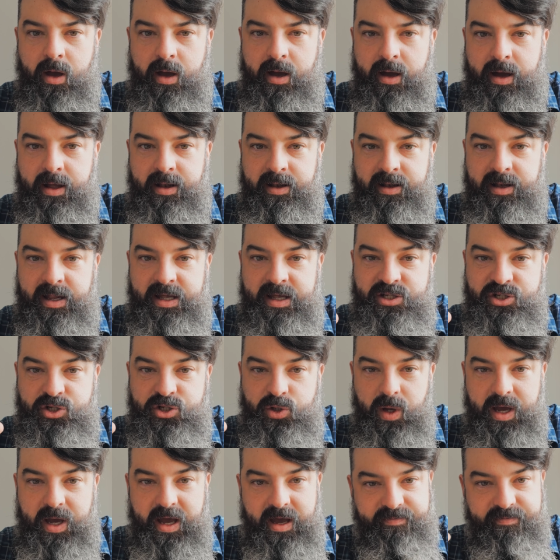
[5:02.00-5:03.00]
unless
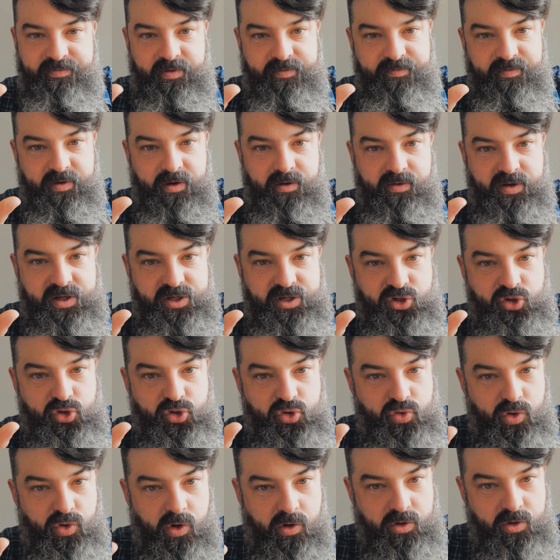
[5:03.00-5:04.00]
you have a very
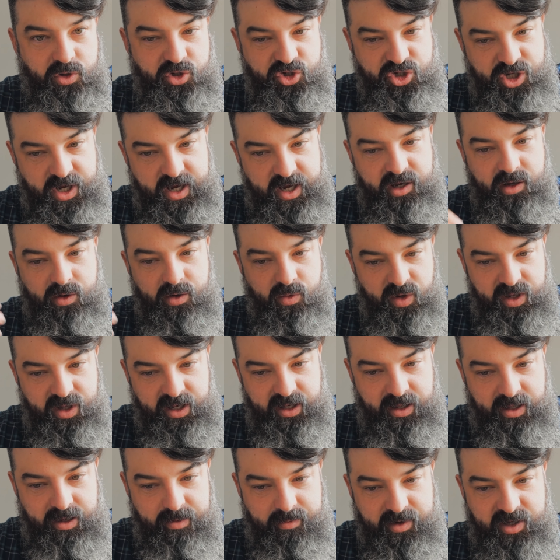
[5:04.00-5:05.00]
strong shadow
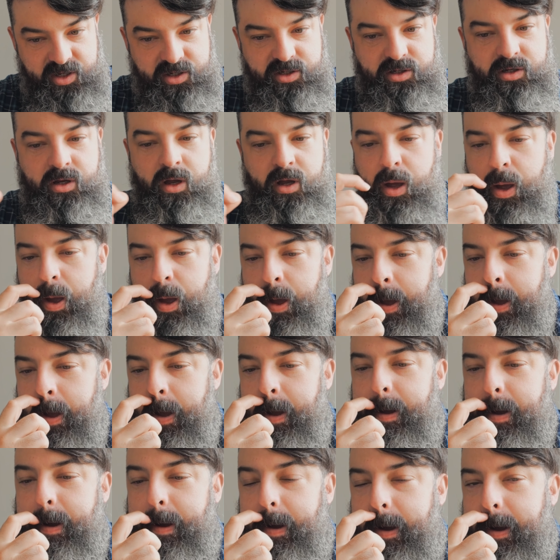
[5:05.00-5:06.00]
in the image.
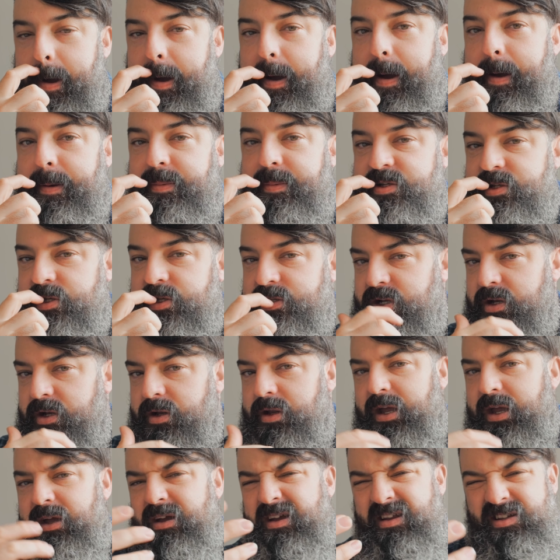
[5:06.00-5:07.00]
So it's
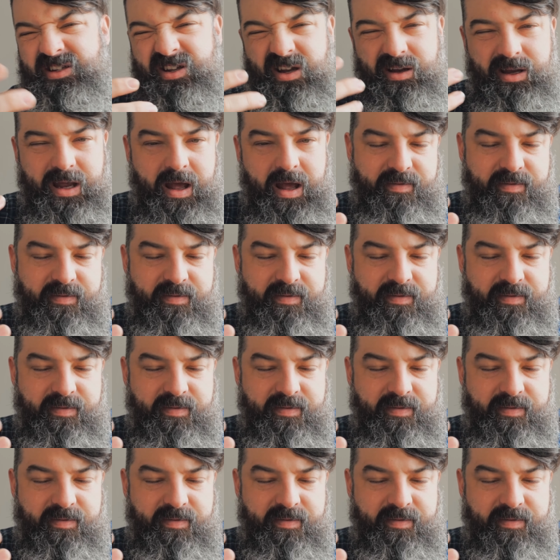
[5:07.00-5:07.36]
going to